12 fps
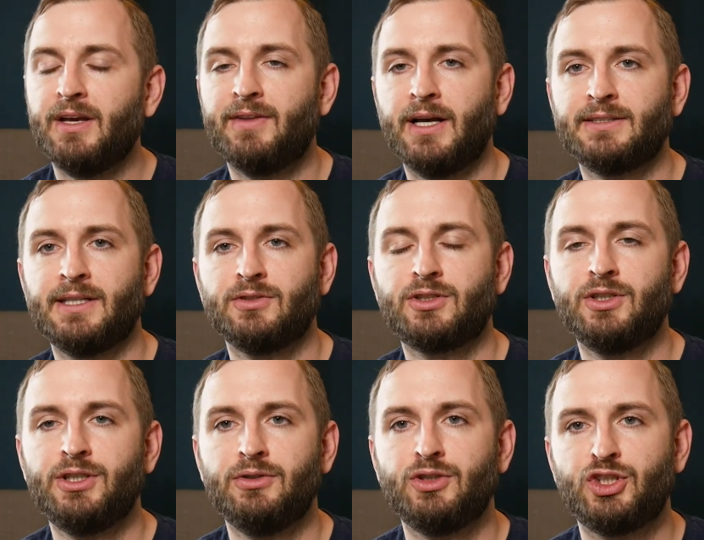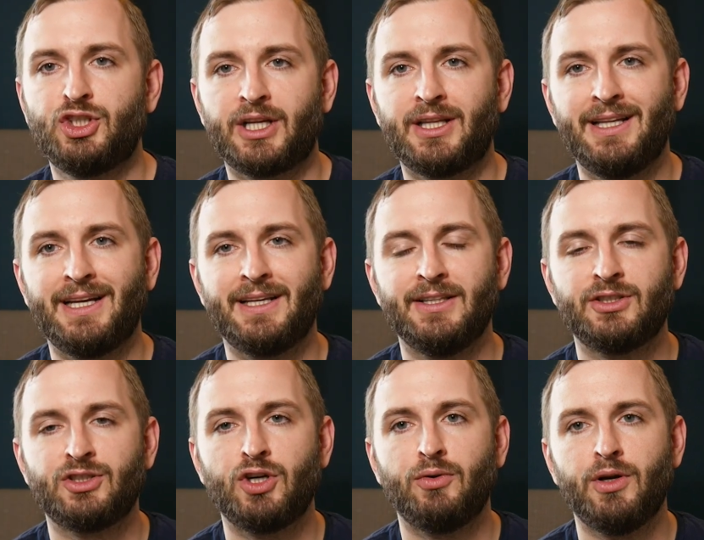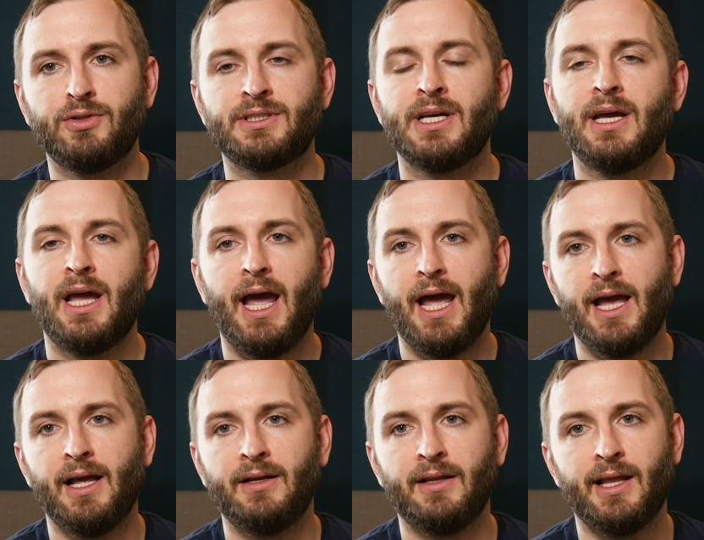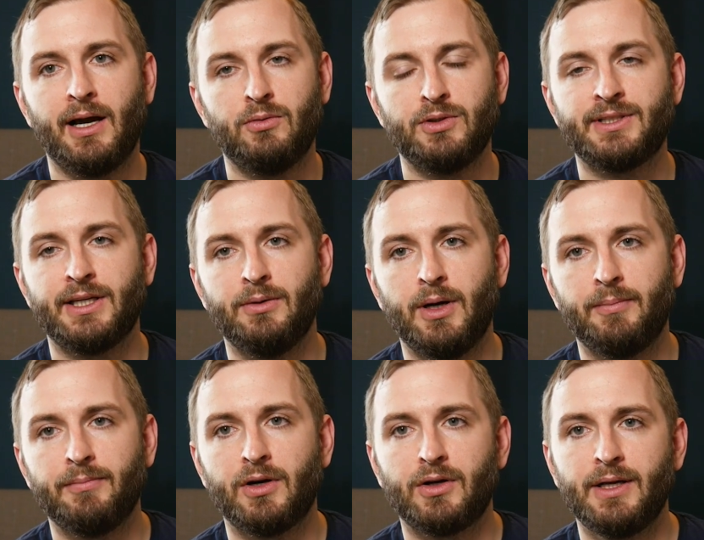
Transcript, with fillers: if that sounds good to you, just check the link in the show notes, and that will set you up.